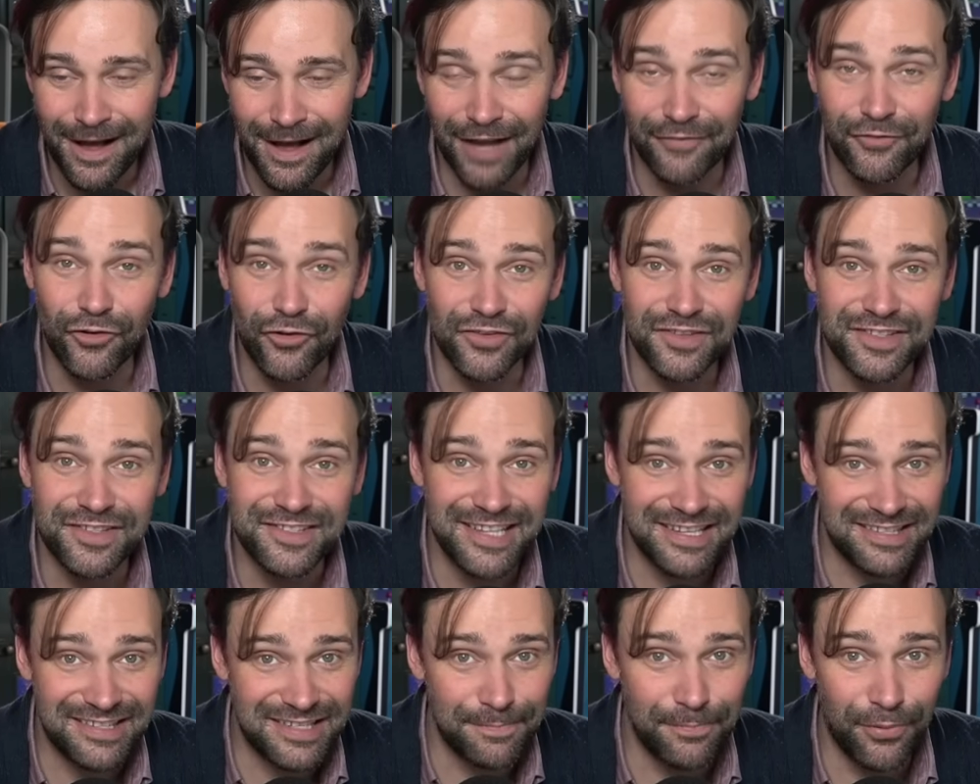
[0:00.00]
I've got
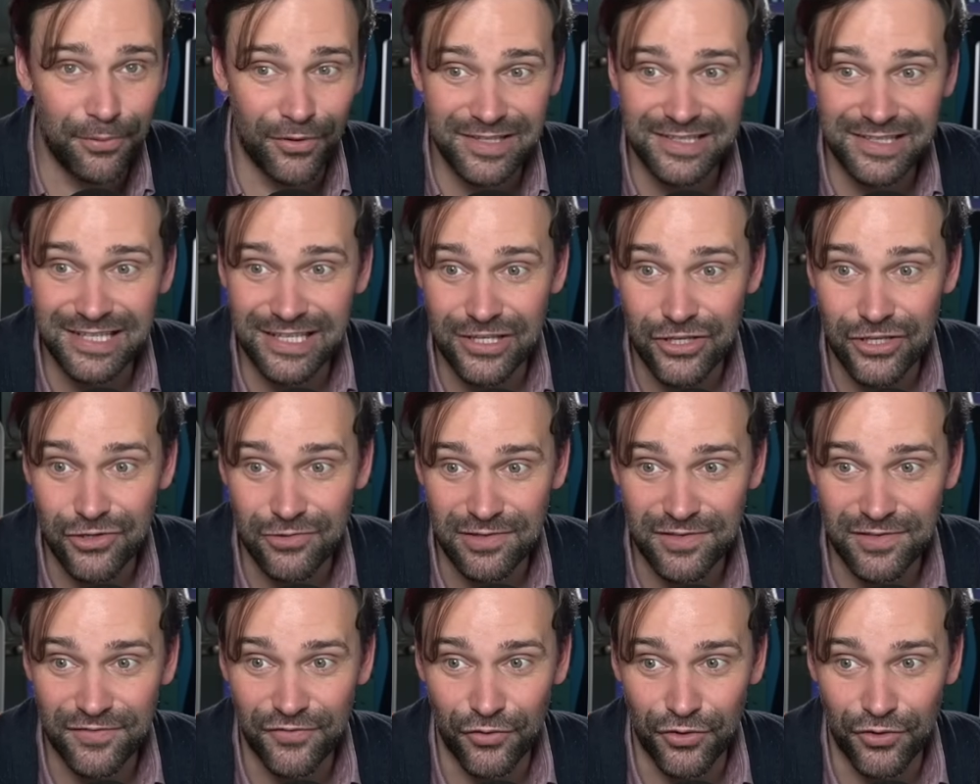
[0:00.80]
disappointing
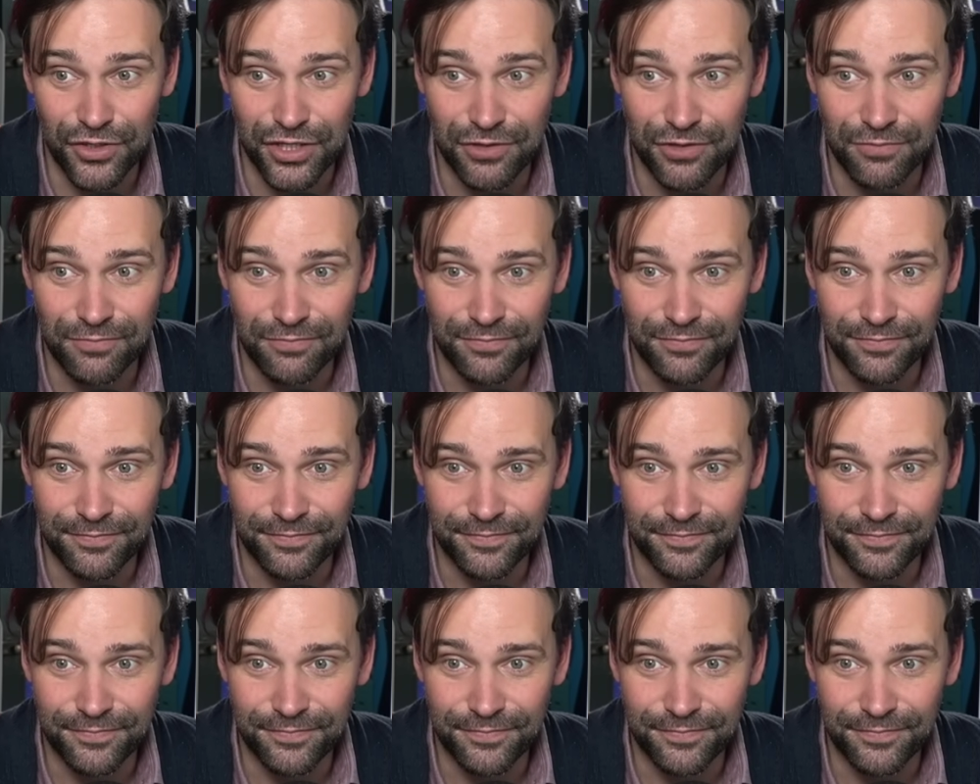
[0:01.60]
news for you.